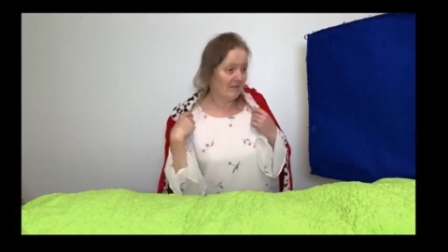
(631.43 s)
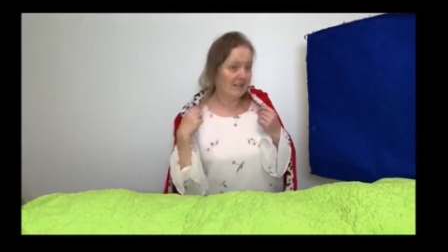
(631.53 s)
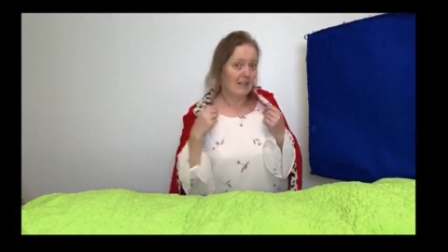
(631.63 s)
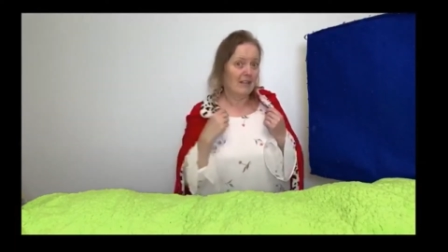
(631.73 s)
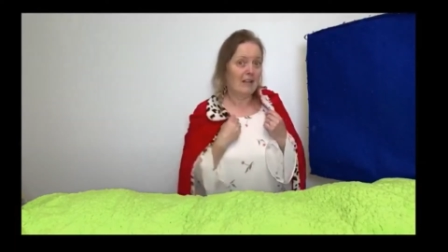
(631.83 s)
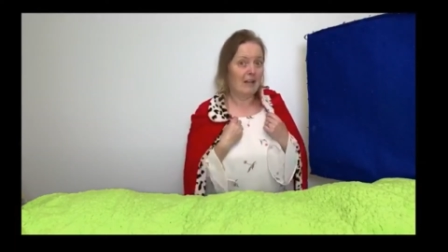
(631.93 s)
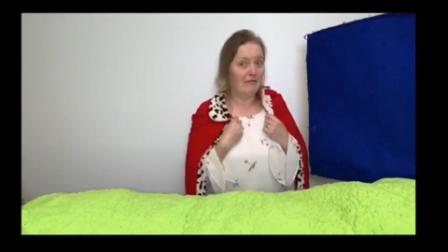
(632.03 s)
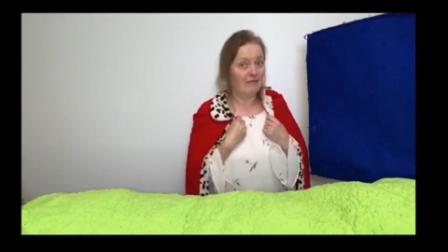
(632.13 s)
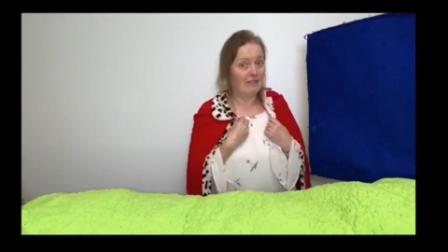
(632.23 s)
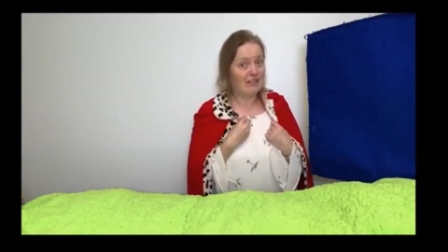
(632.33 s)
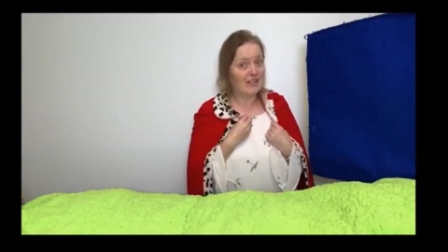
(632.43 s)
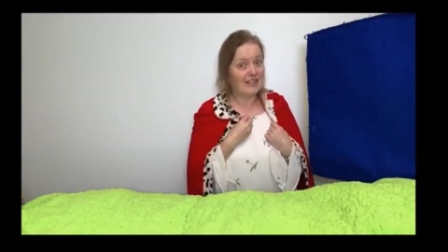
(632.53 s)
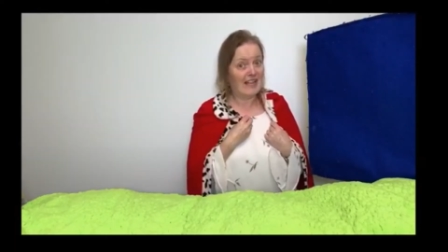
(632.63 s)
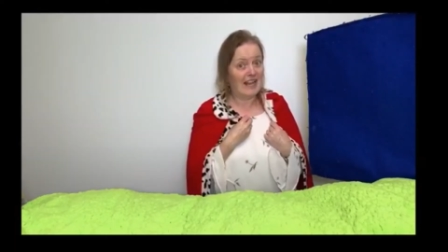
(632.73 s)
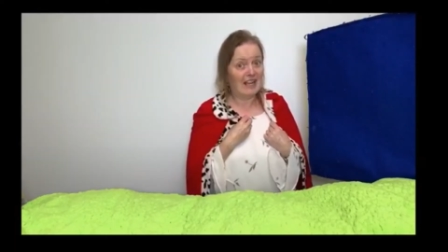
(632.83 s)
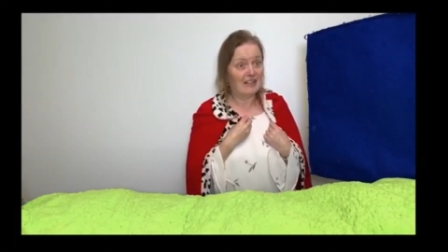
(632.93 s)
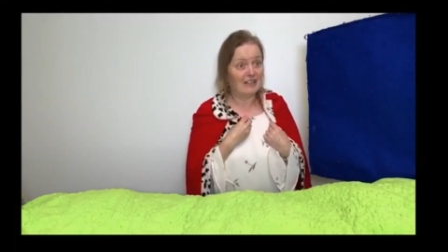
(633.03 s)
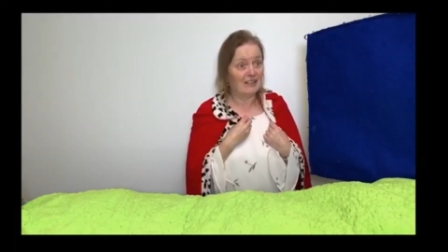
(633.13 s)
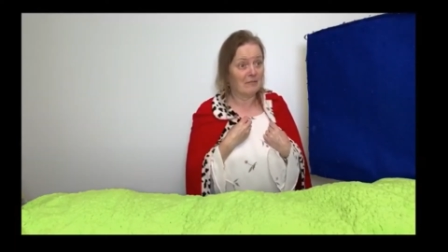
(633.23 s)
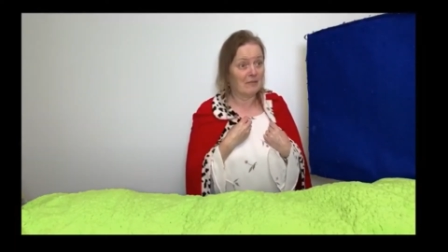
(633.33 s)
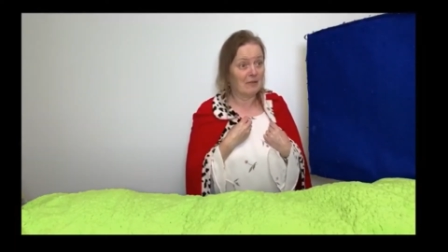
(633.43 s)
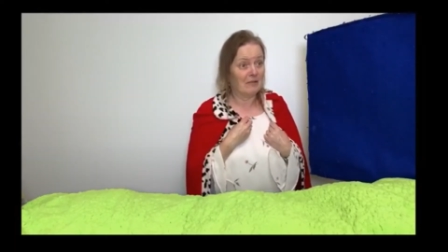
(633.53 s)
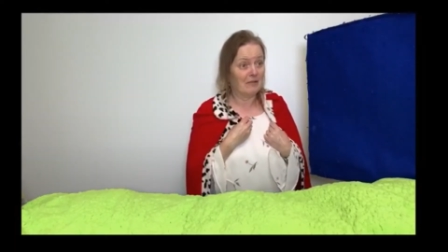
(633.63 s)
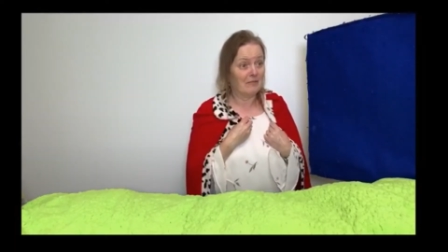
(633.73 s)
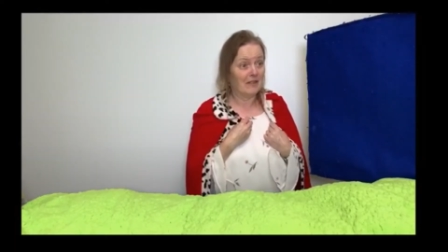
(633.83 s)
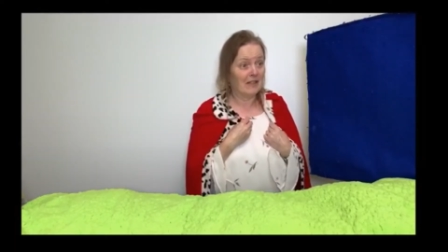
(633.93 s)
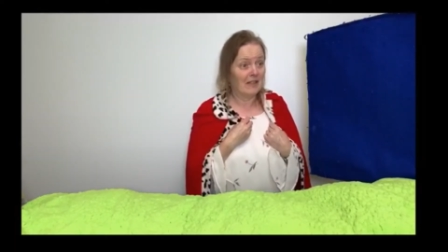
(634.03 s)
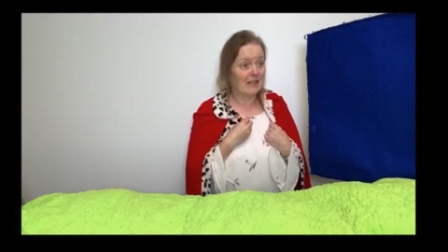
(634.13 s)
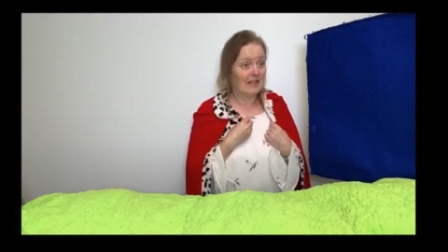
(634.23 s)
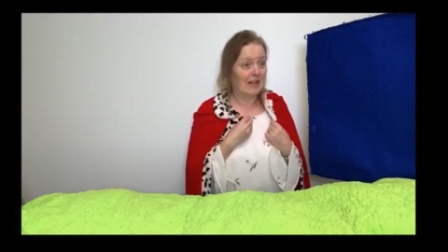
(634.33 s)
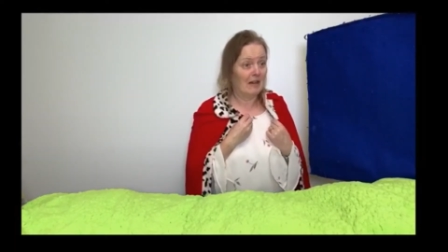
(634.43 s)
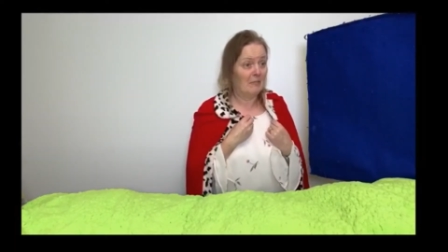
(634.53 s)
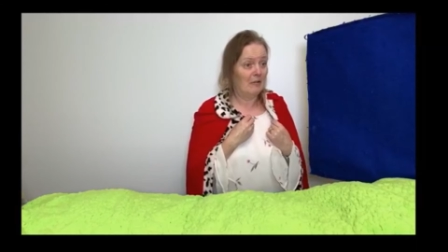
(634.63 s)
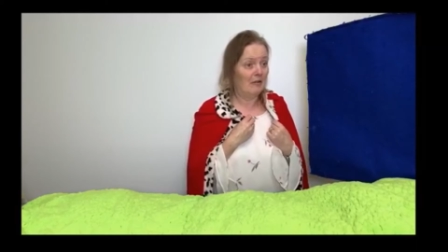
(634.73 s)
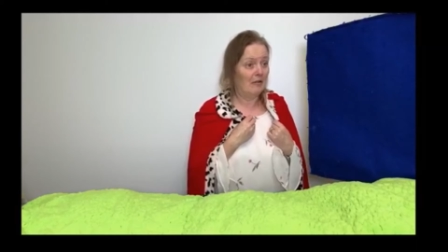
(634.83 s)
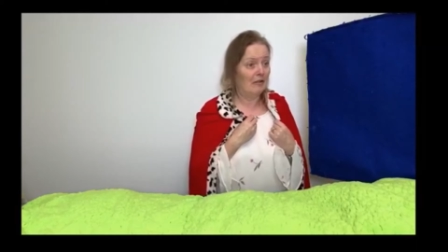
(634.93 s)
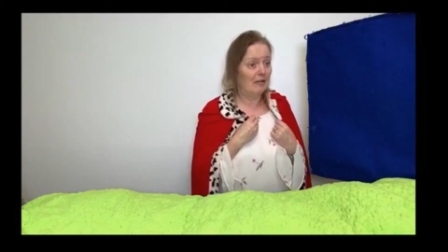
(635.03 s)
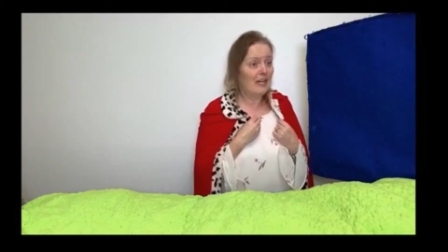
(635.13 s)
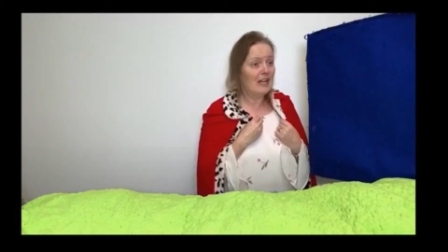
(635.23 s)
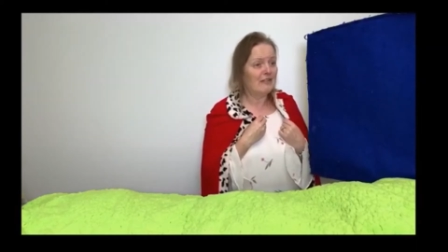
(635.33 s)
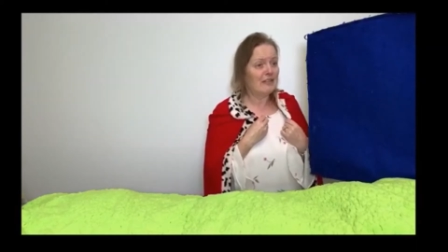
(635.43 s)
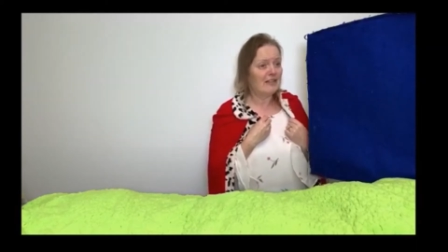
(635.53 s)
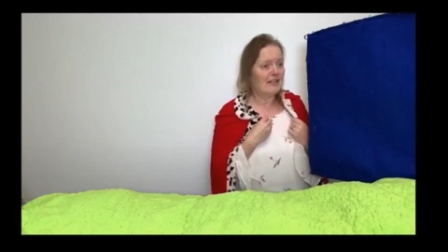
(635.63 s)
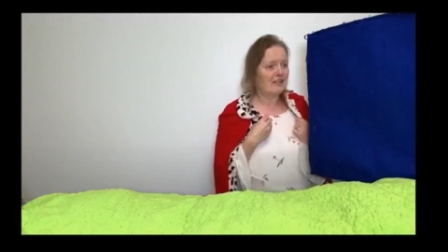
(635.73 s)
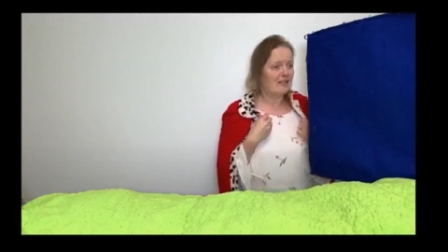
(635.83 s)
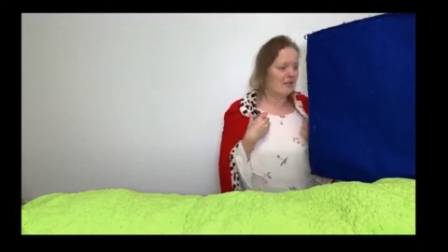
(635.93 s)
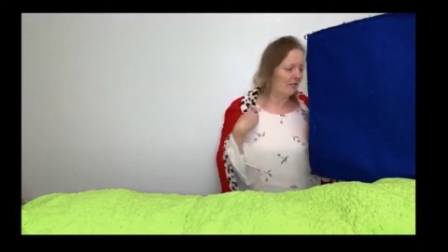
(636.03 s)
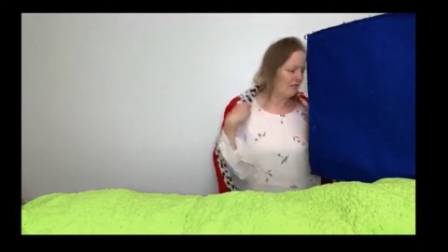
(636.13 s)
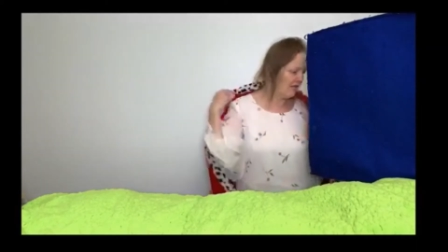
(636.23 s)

I'm very sad and disappointed. Can't believe you said salt.